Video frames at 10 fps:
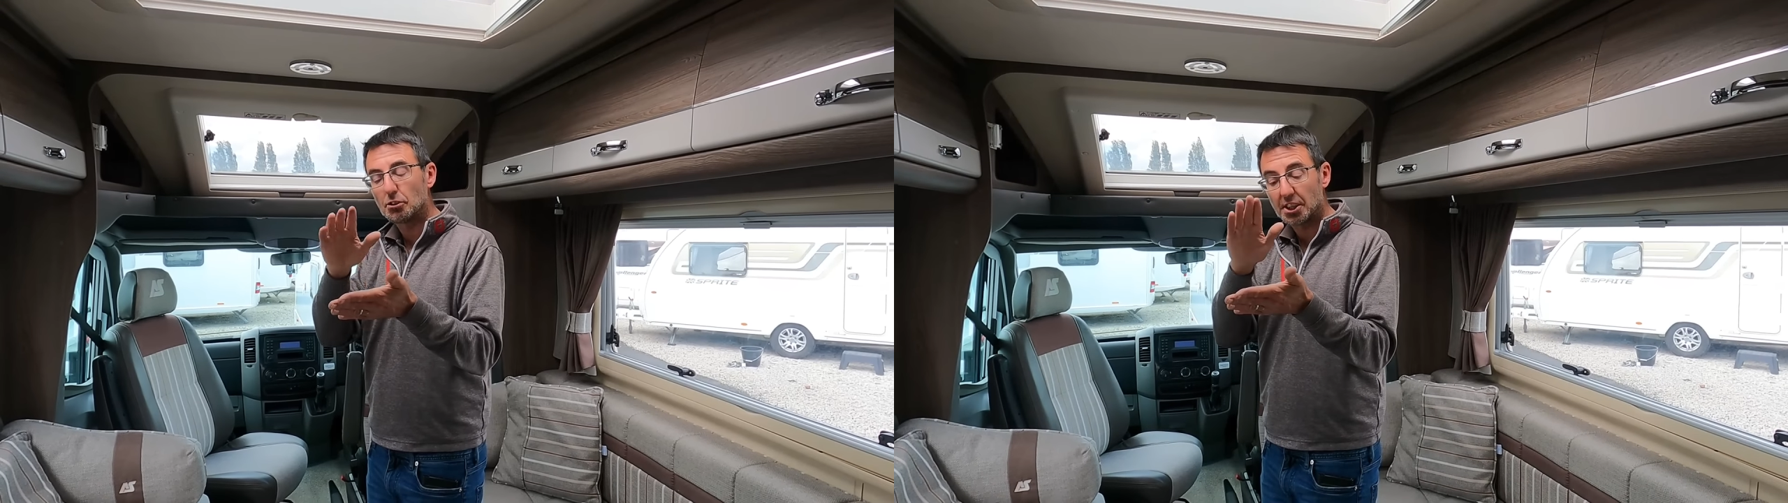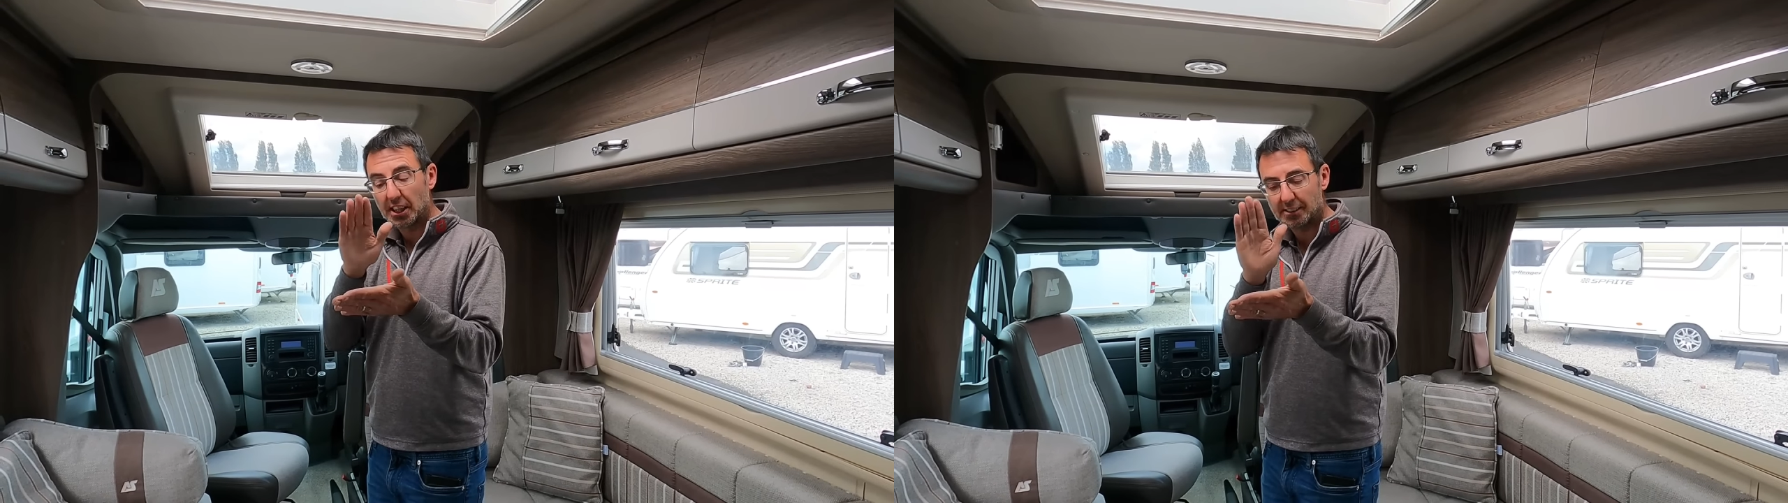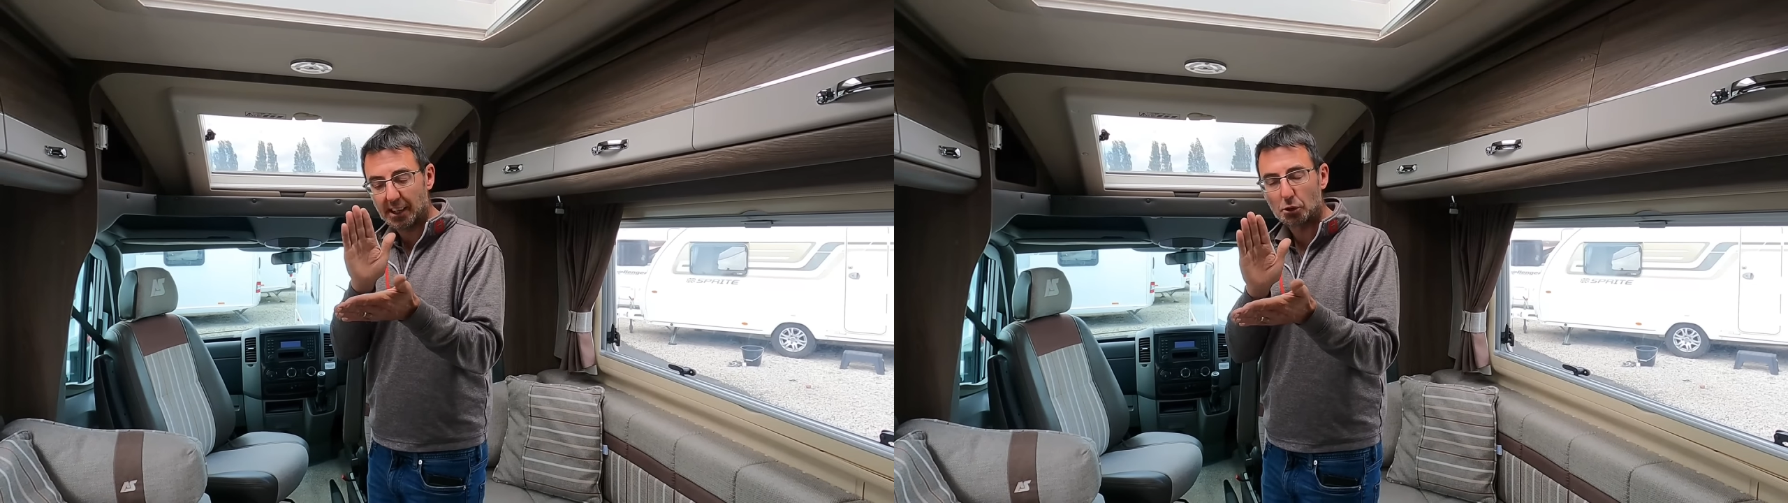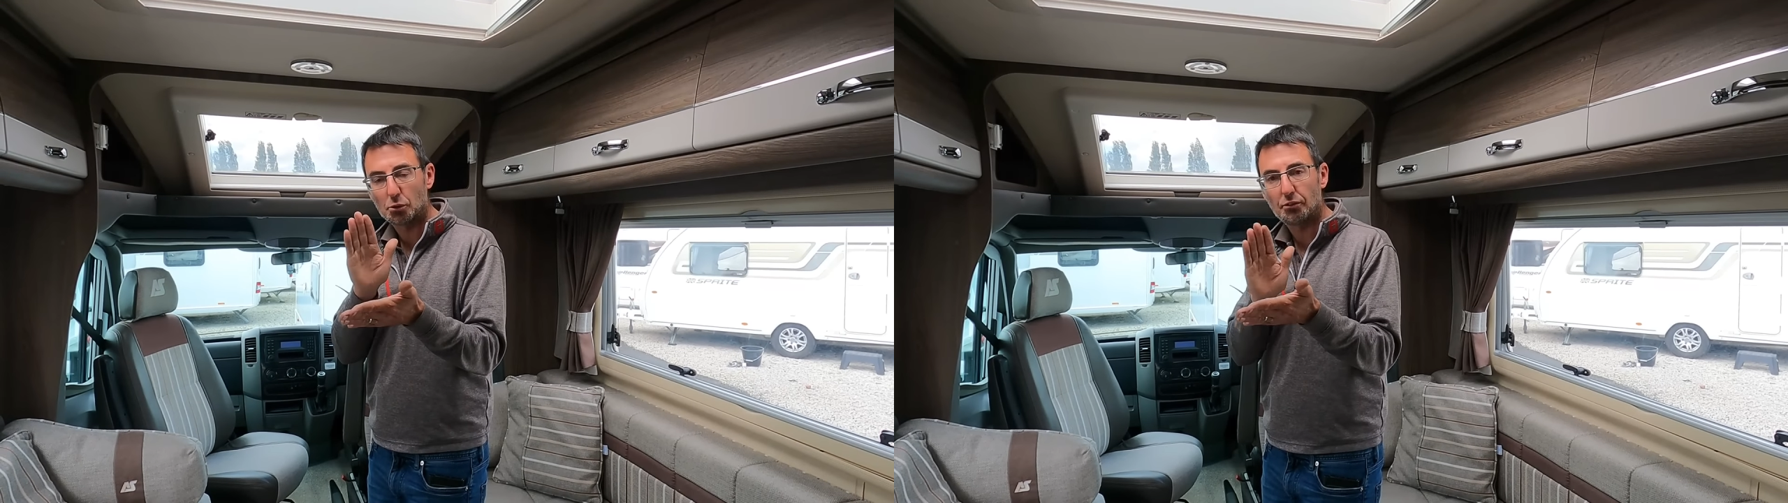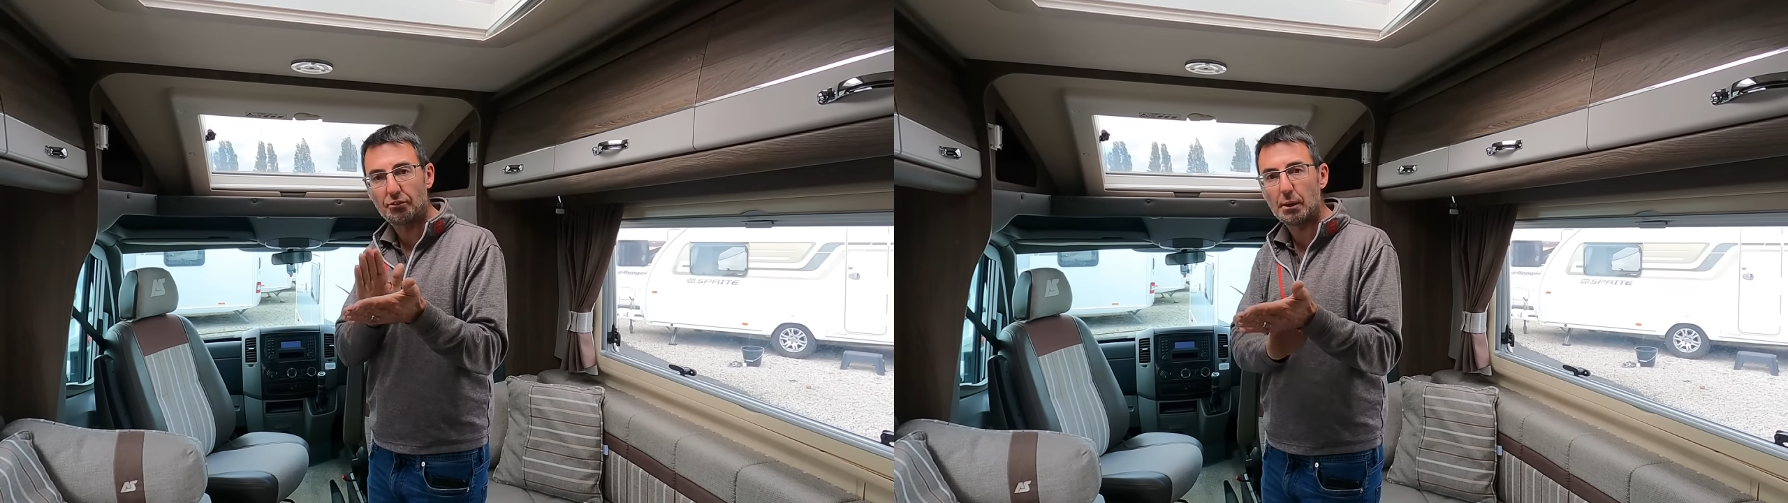so that's the
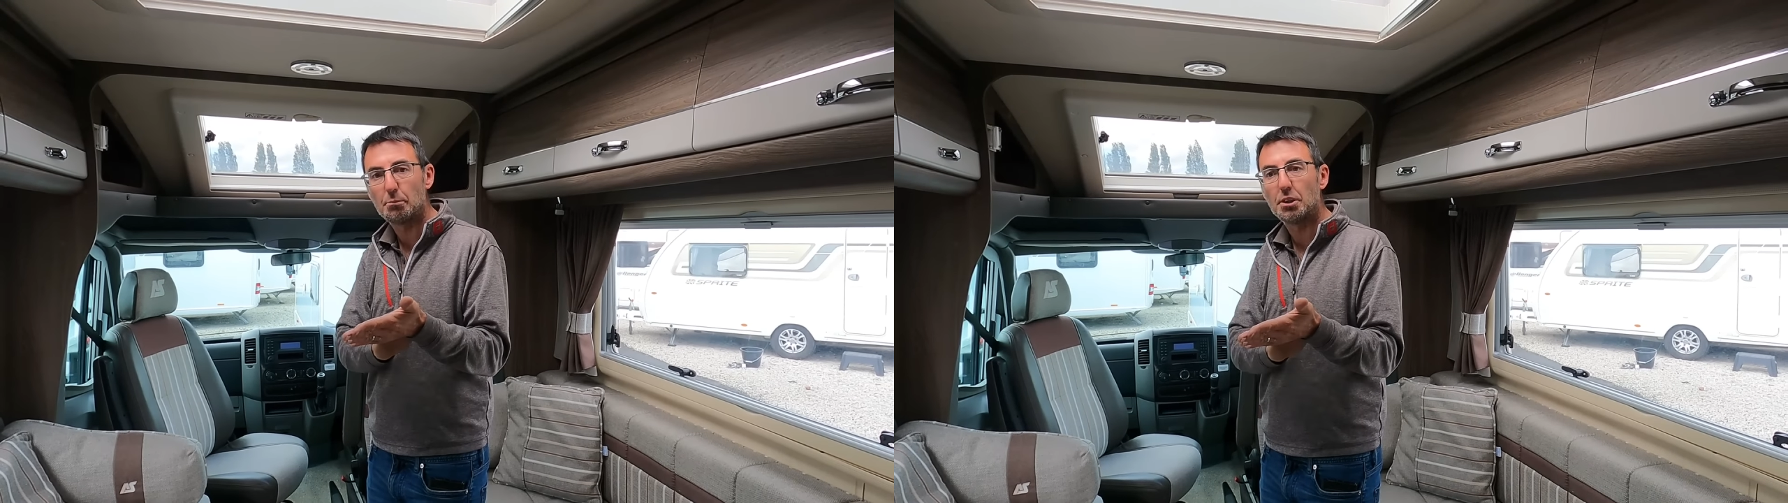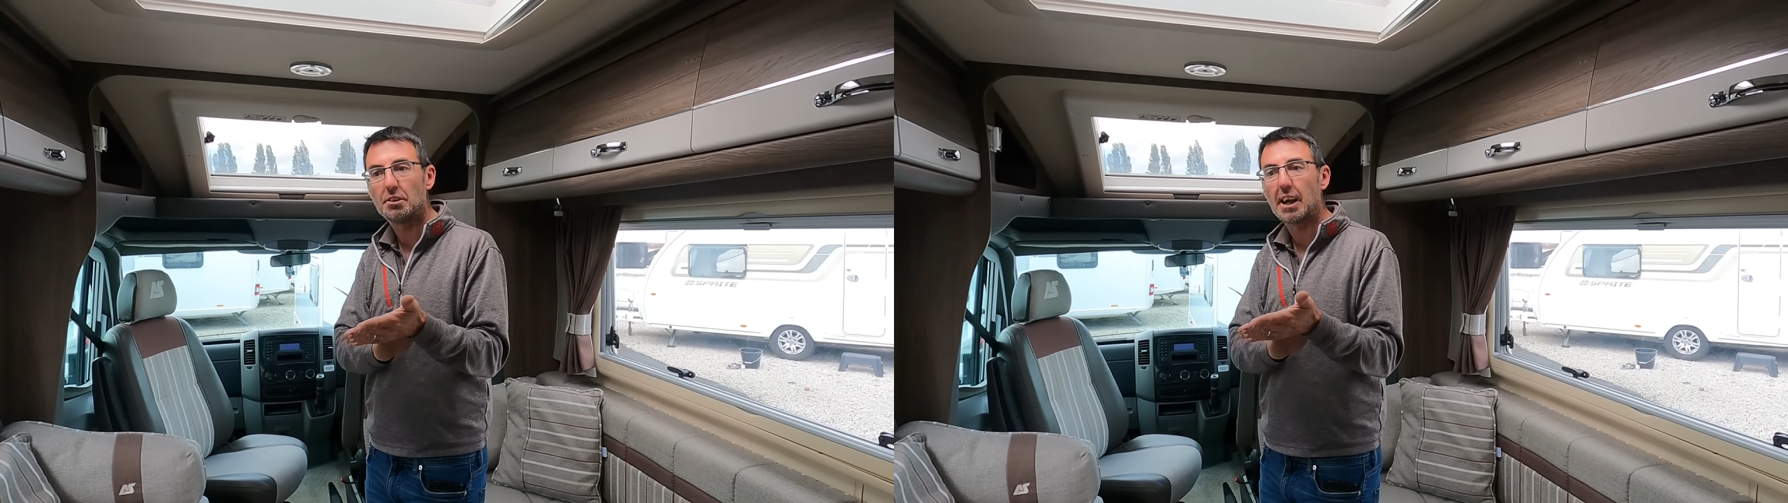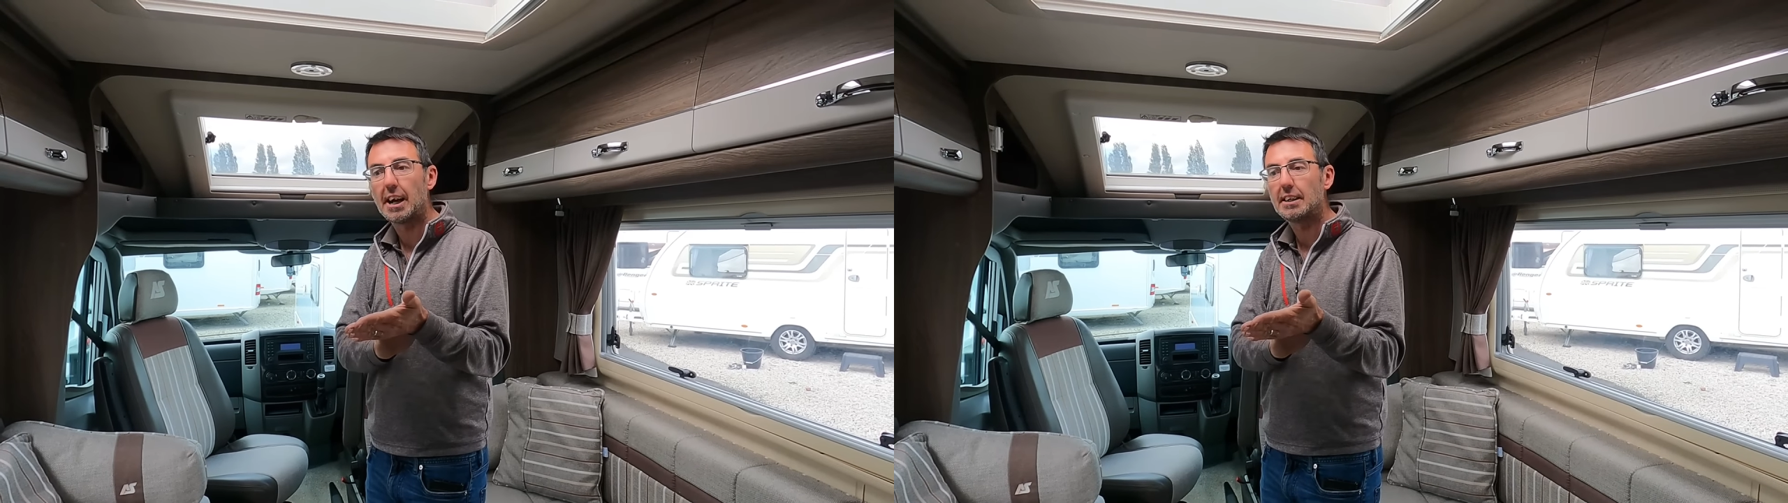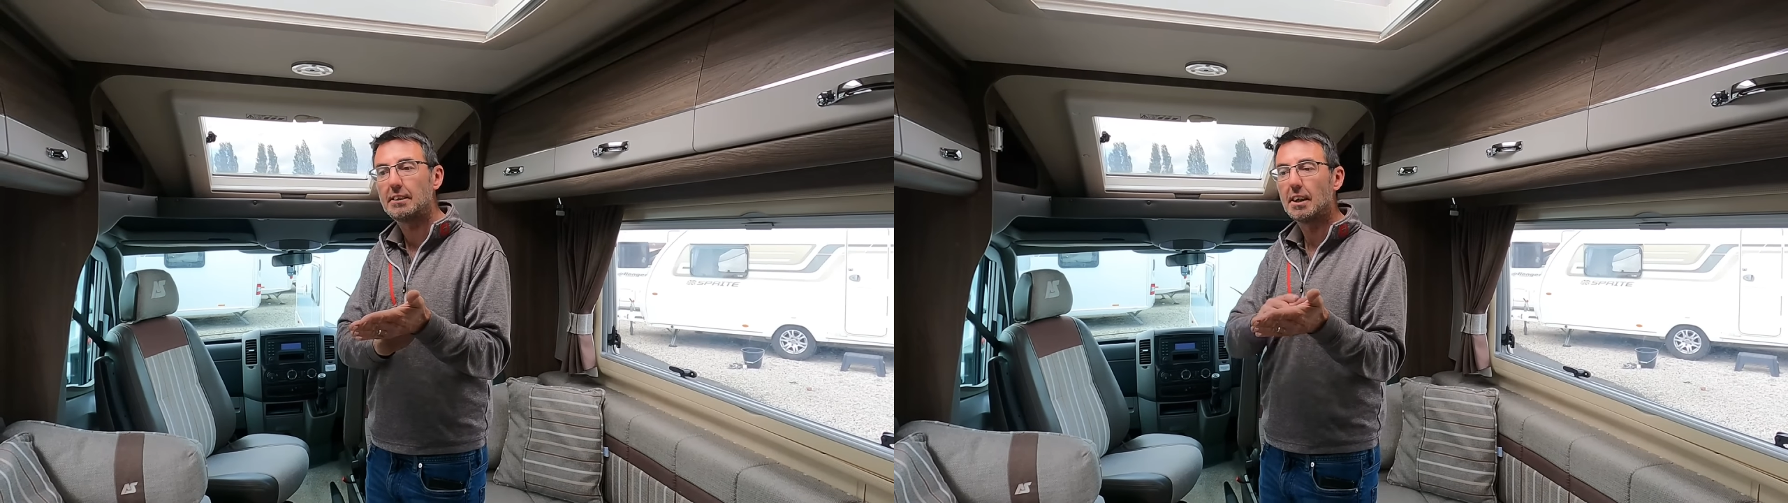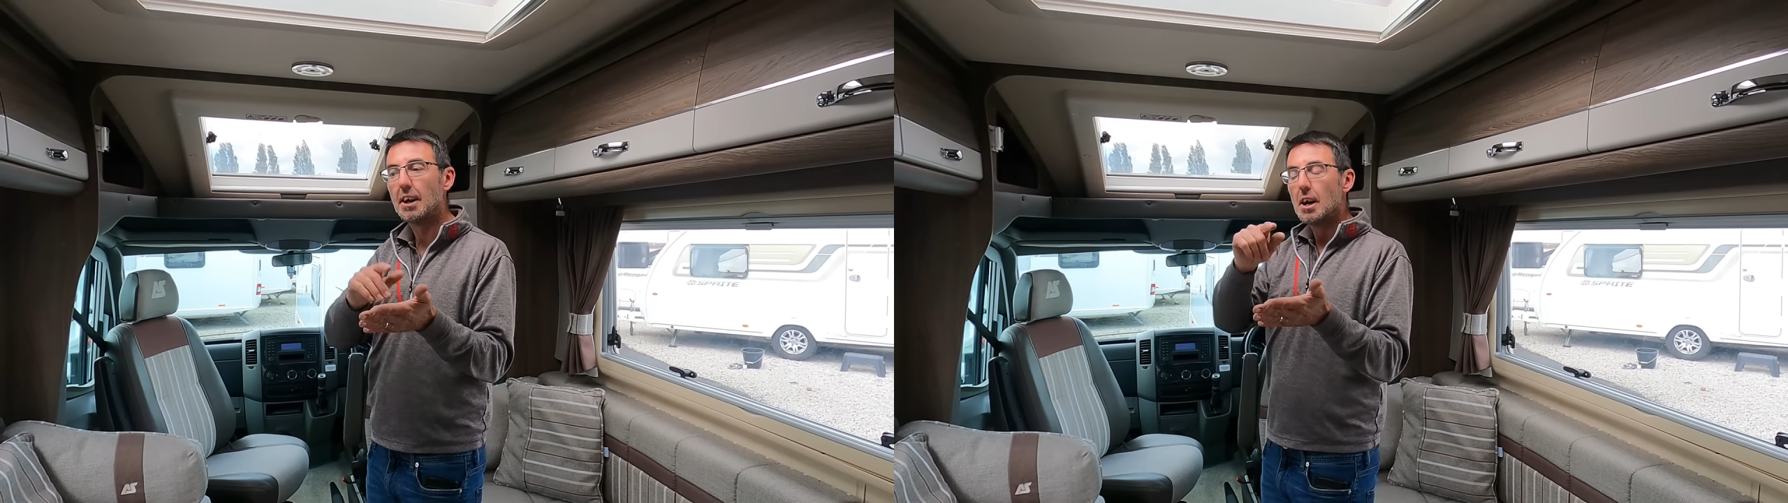actual fitment date.